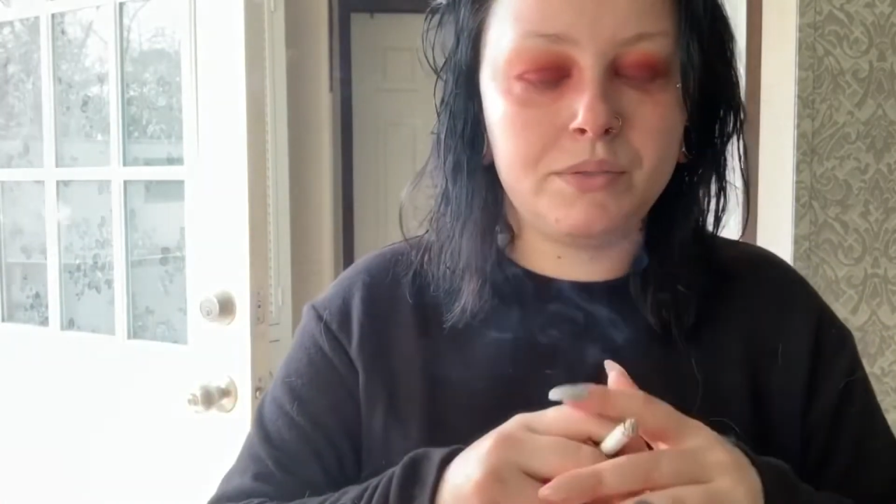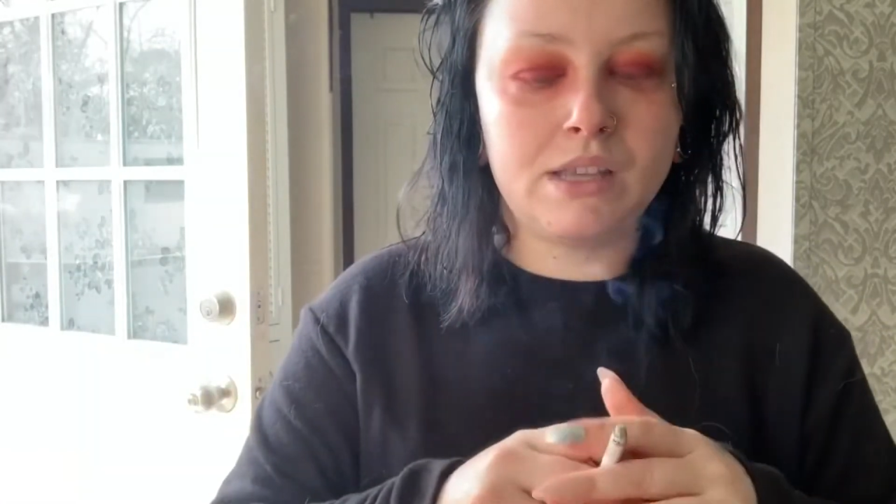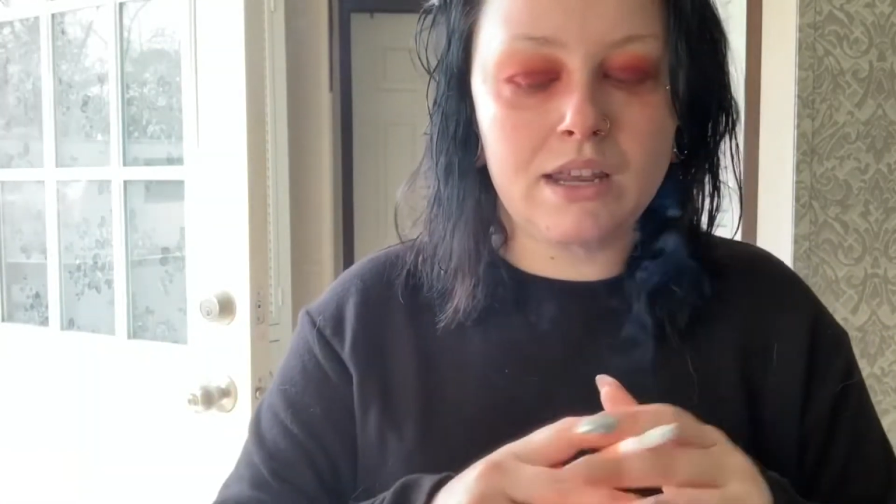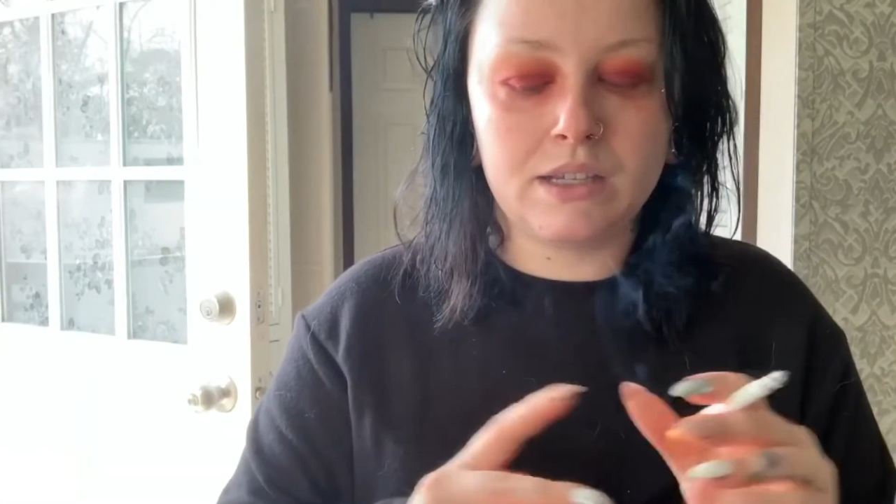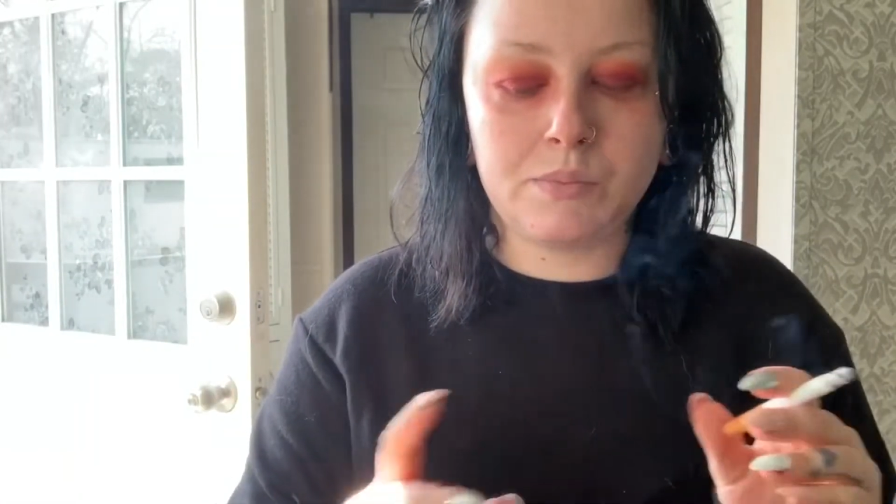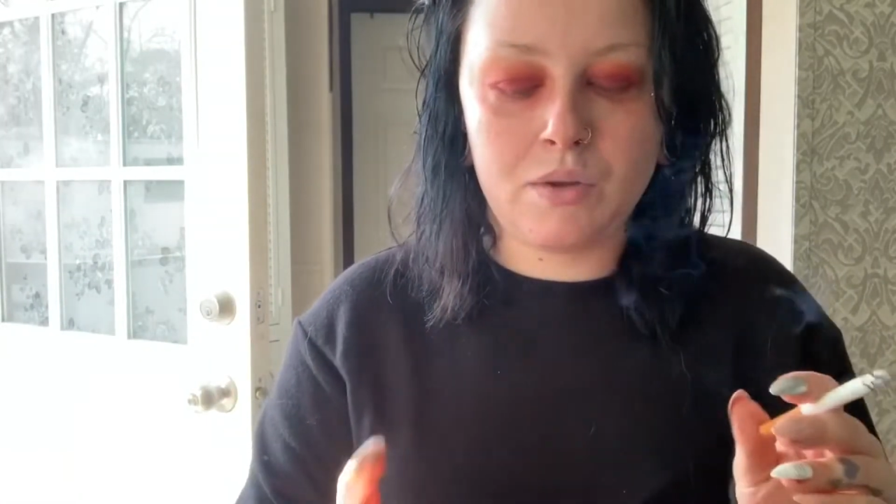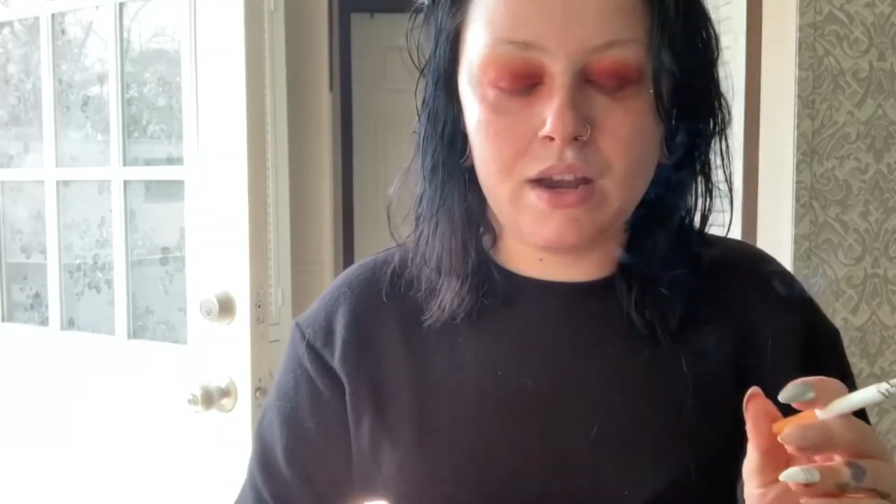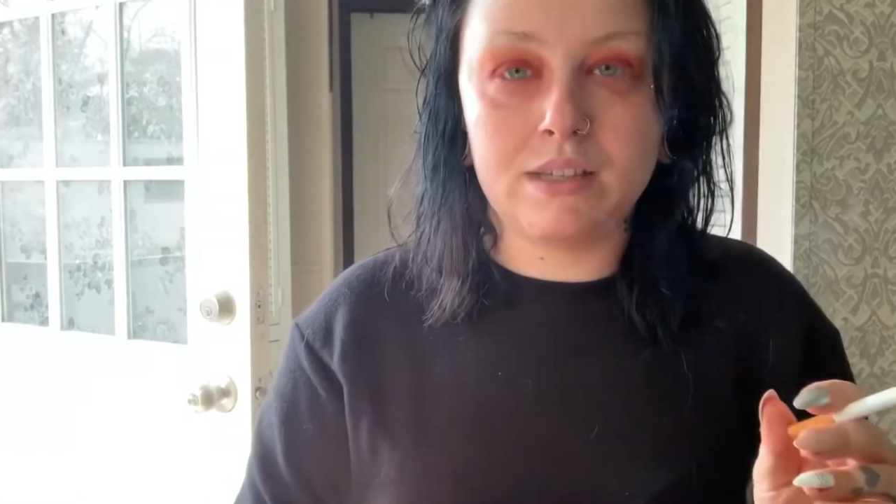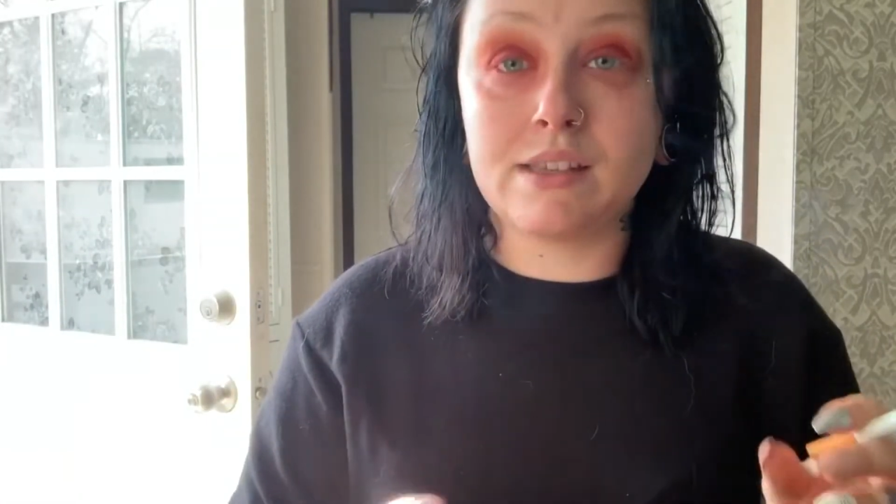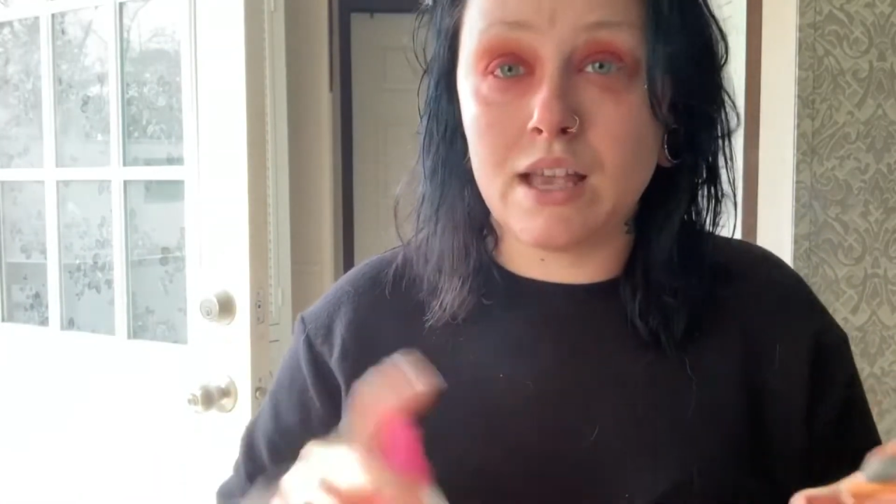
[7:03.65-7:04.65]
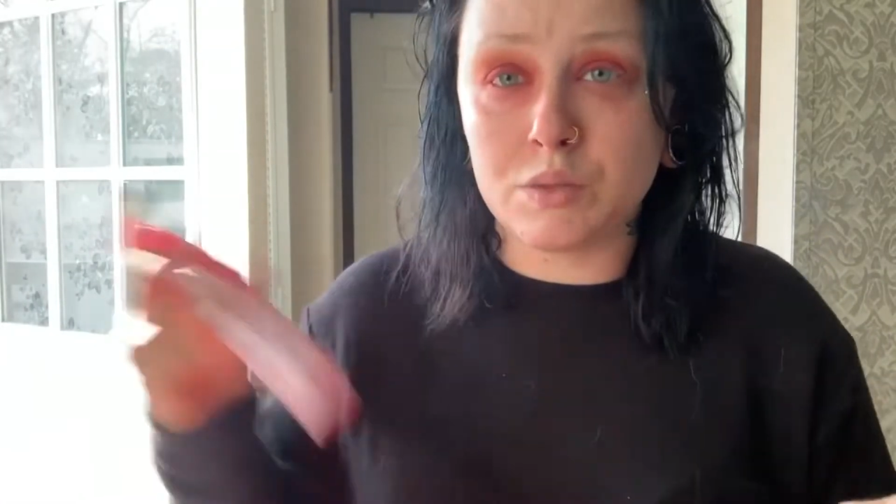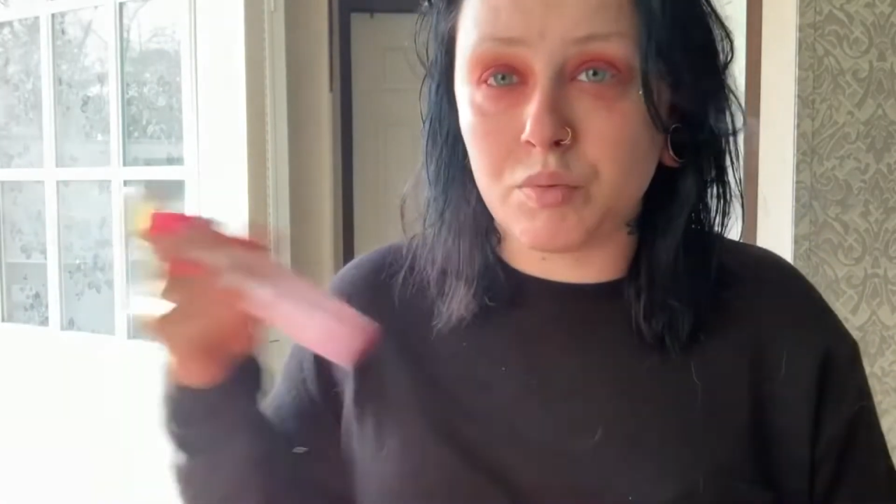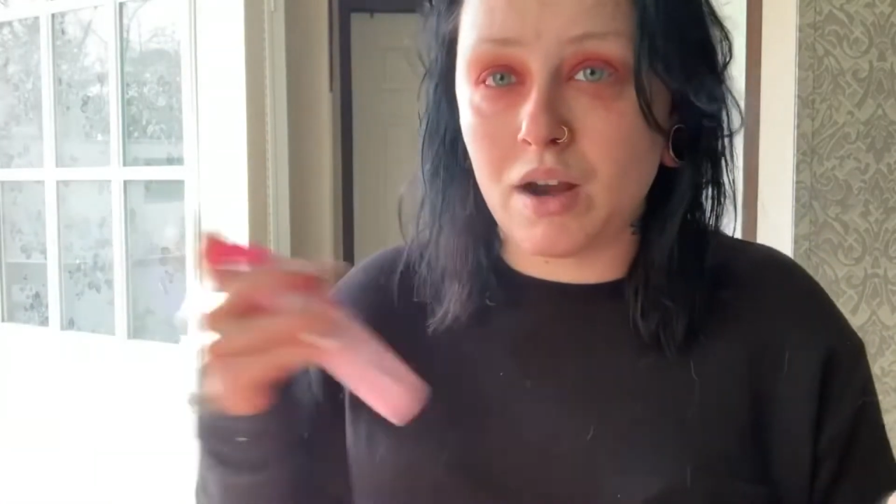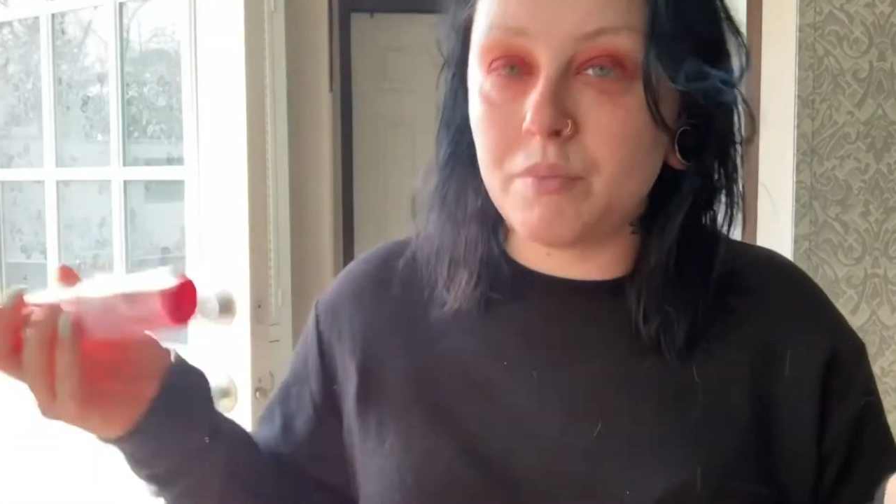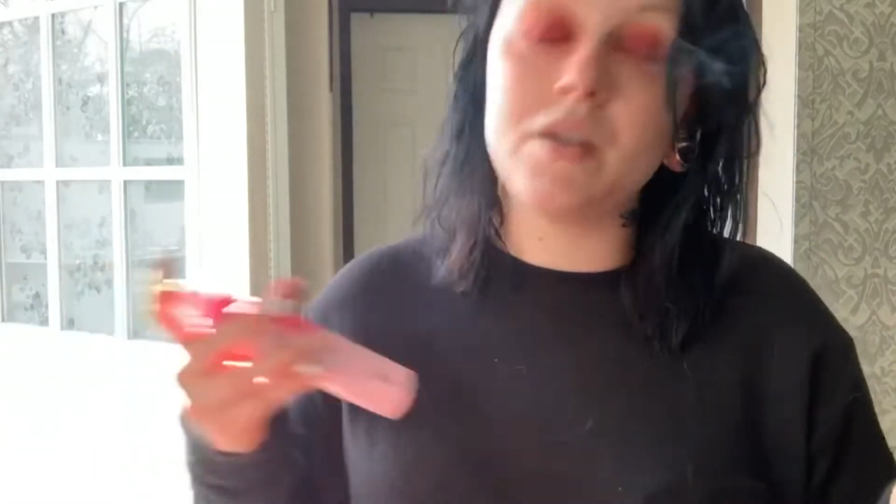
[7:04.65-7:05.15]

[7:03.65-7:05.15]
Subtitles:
setting spray / primer